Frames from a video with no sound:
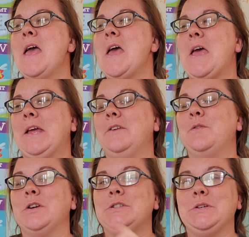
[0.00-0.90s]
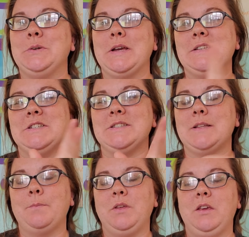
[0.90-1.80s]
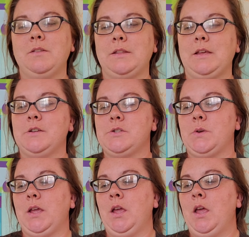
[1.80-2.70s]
And for 2, it's just something cute that they enjoy.